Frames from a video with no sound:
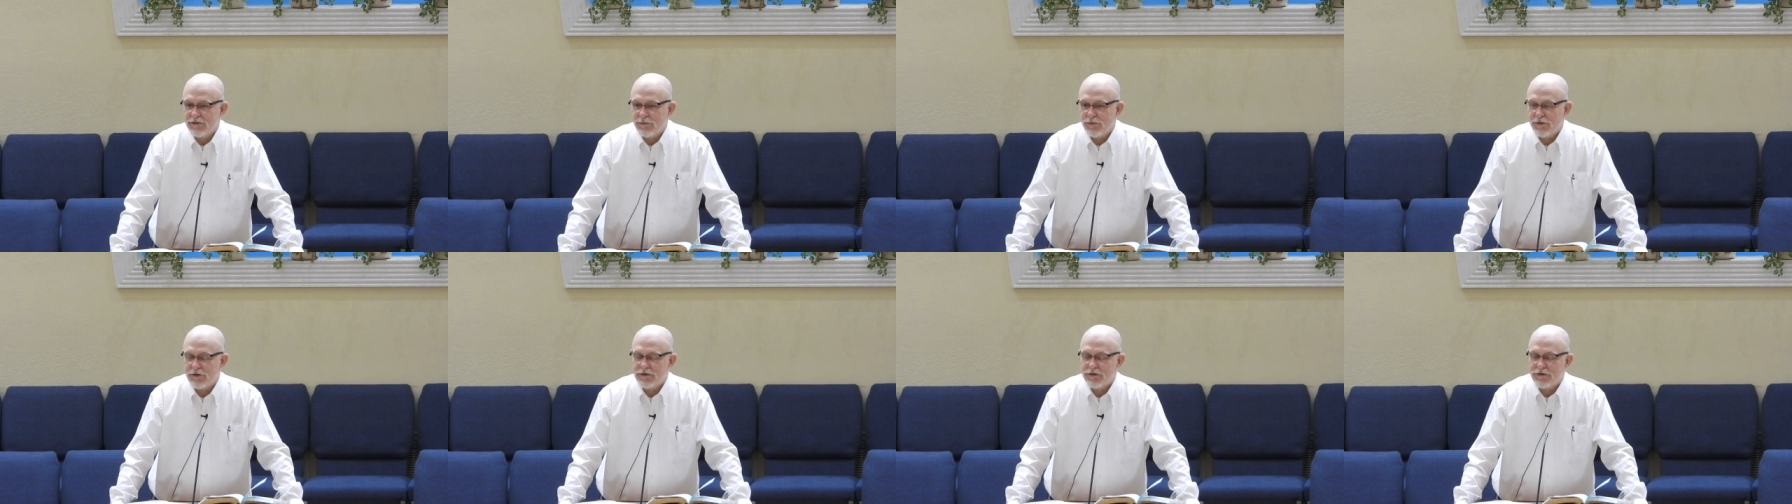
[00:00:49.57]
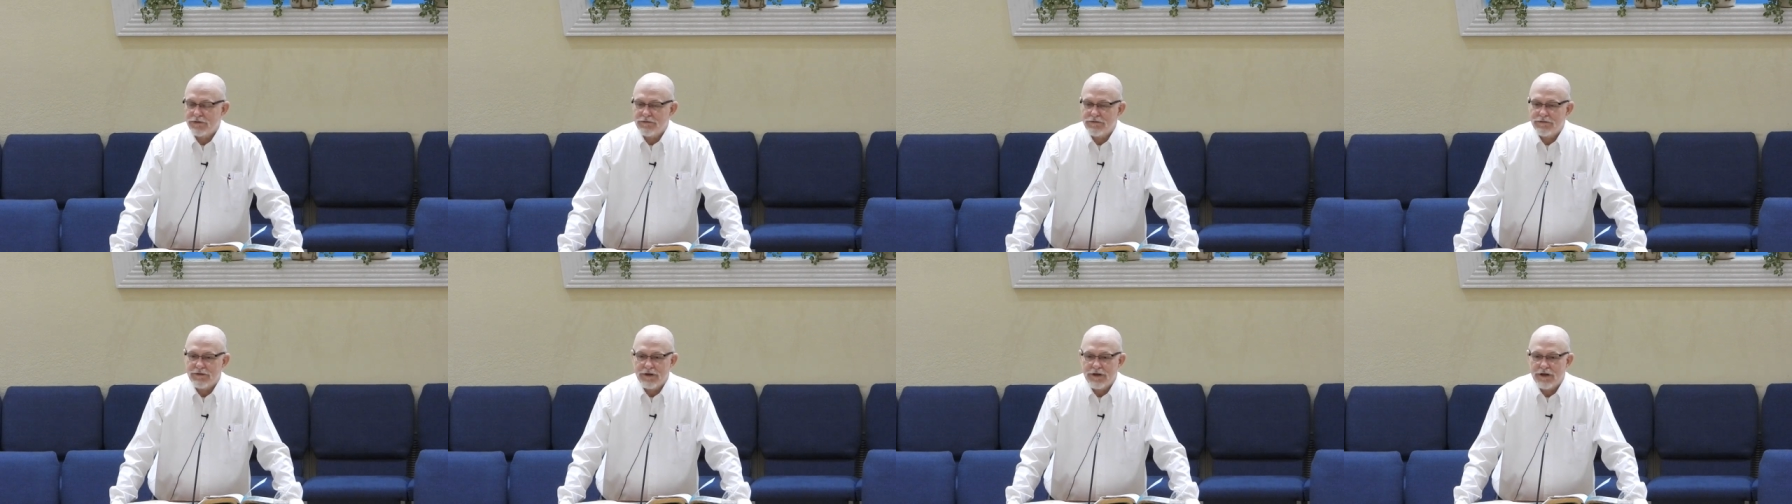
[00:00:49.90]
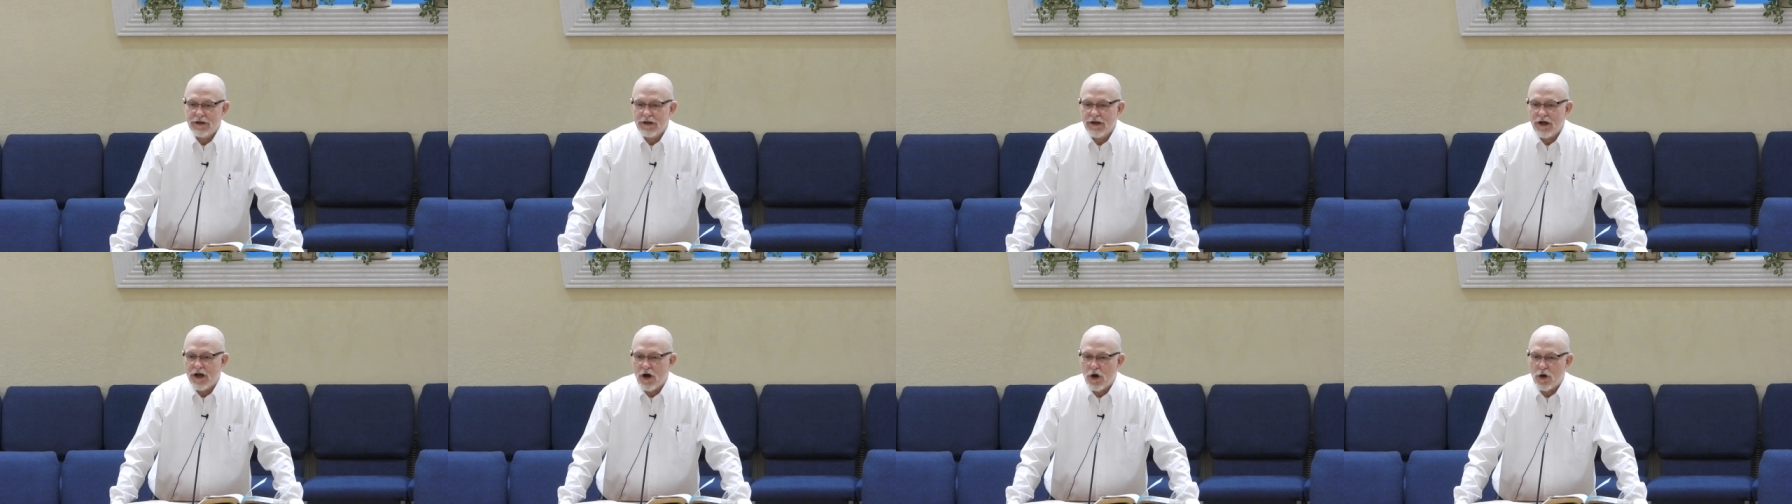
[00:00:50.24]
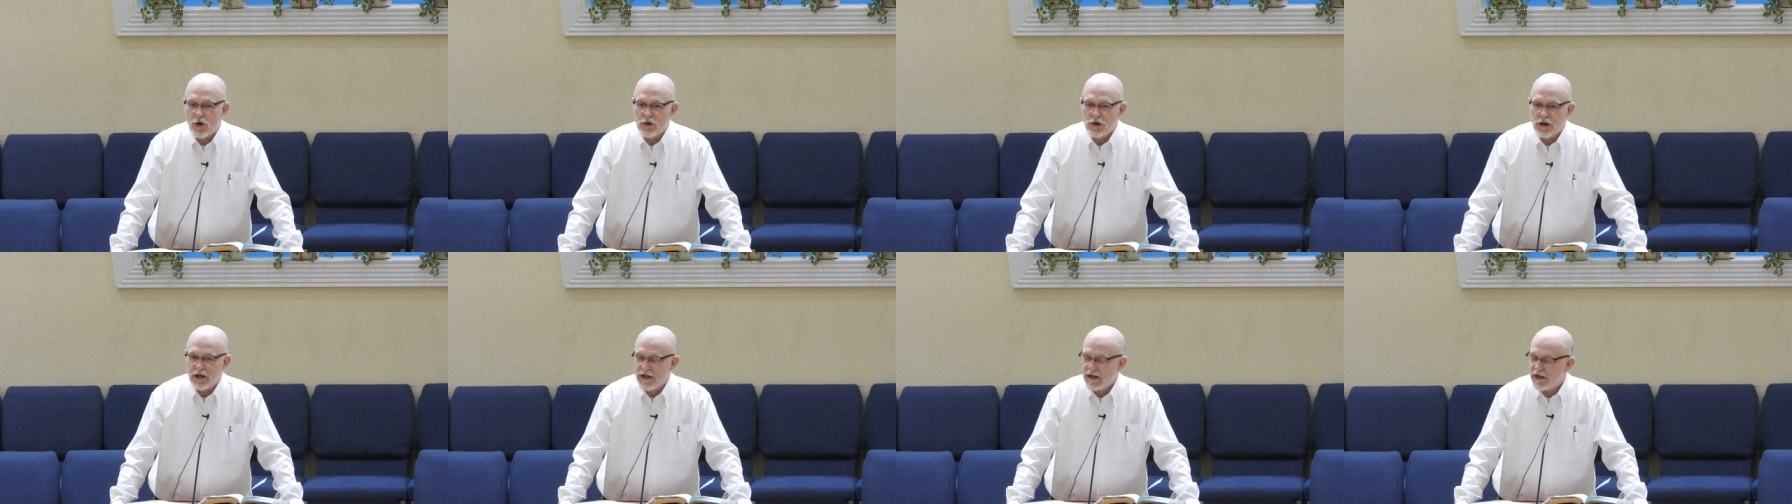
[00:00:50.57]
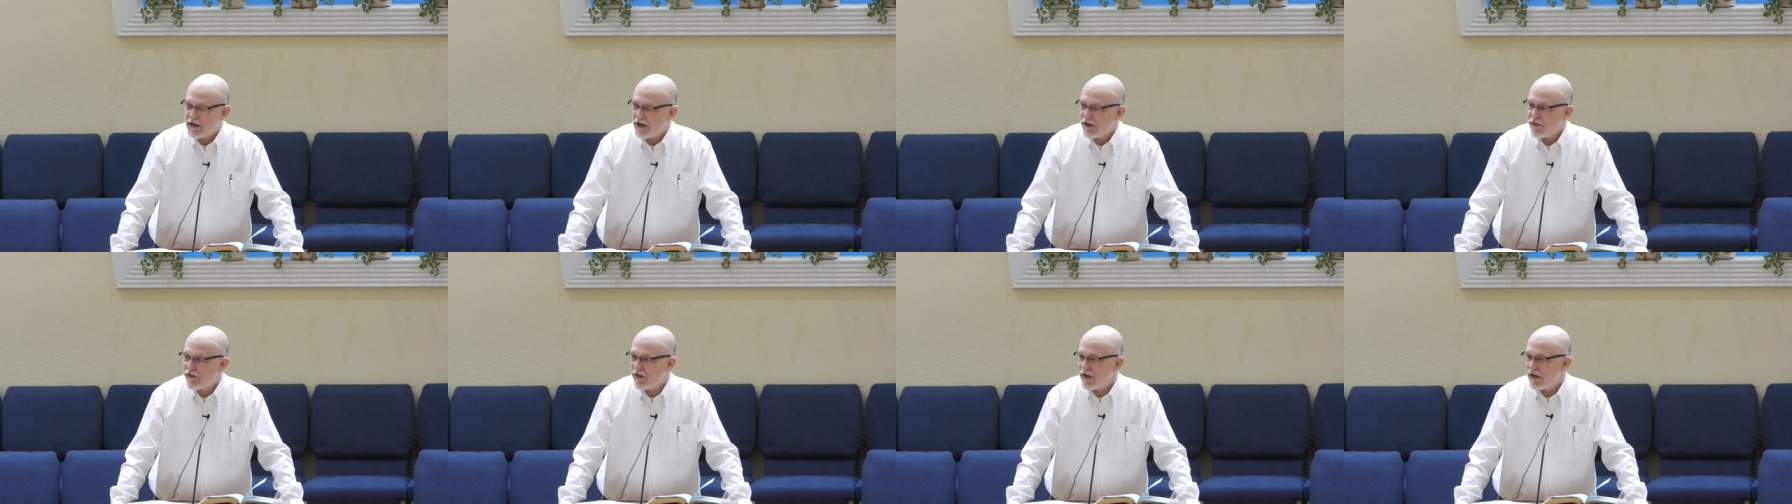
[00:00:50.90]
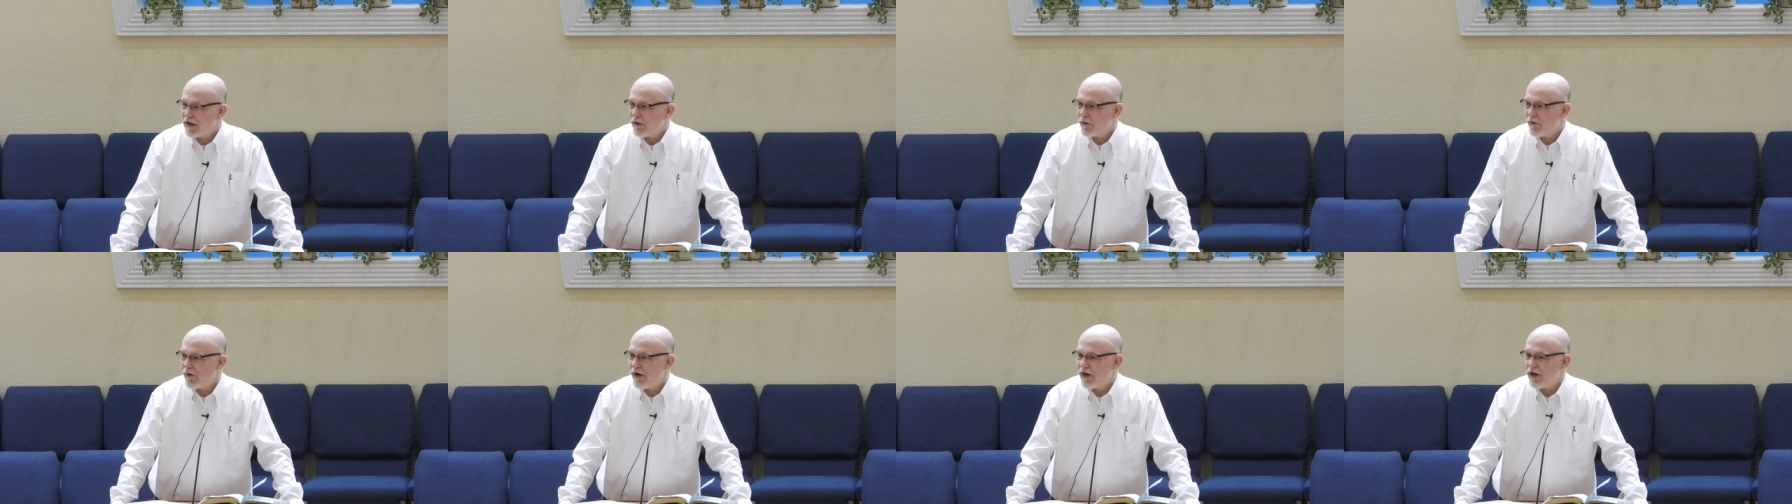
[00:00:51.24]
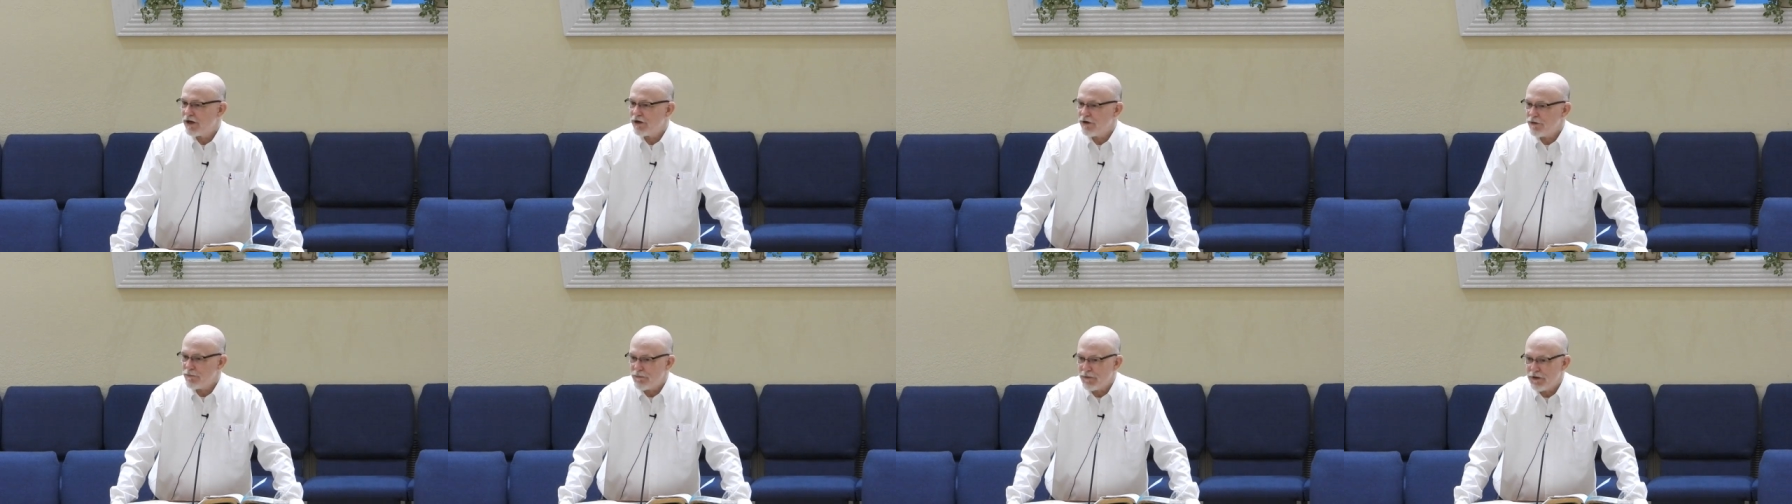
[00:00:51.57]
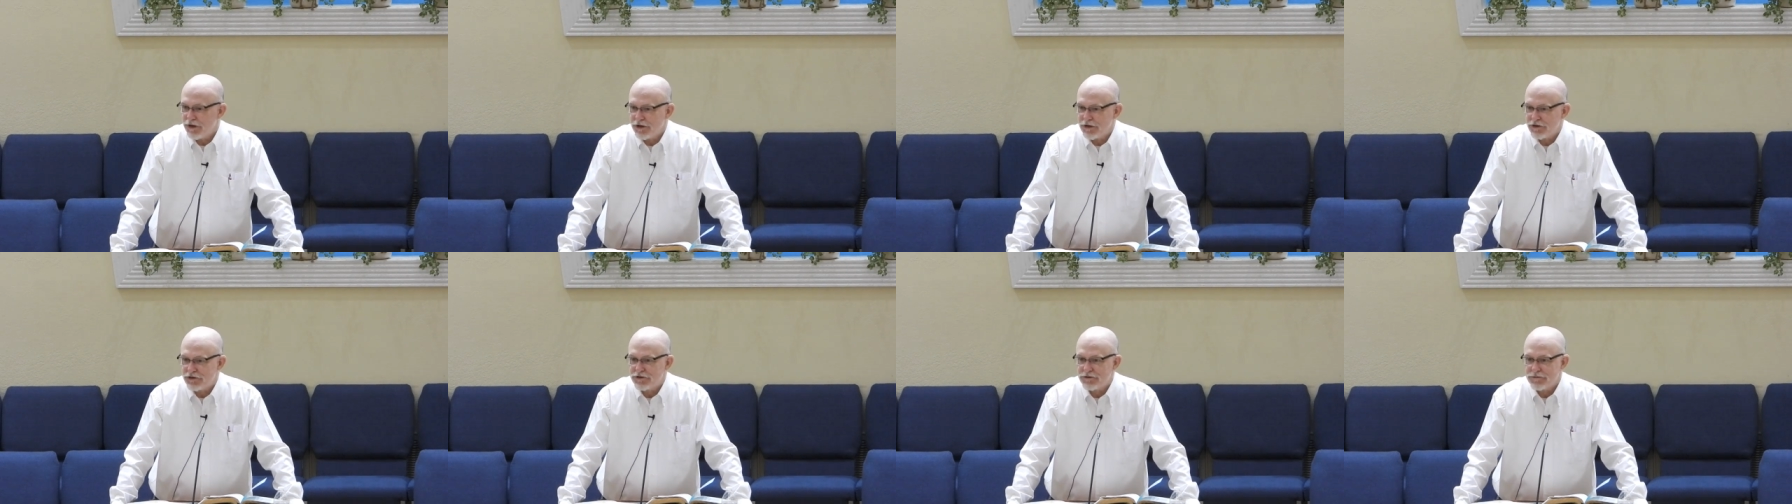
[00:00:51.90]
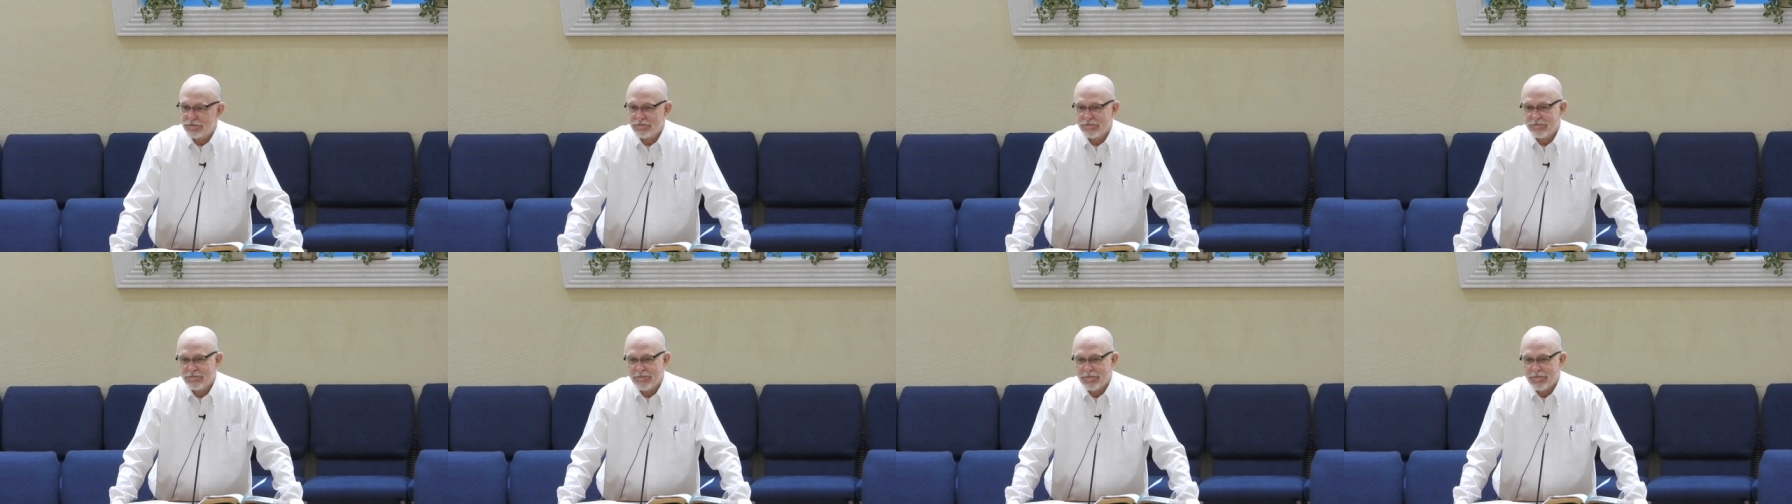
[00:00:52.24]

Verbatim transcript: with hardly anything around it much.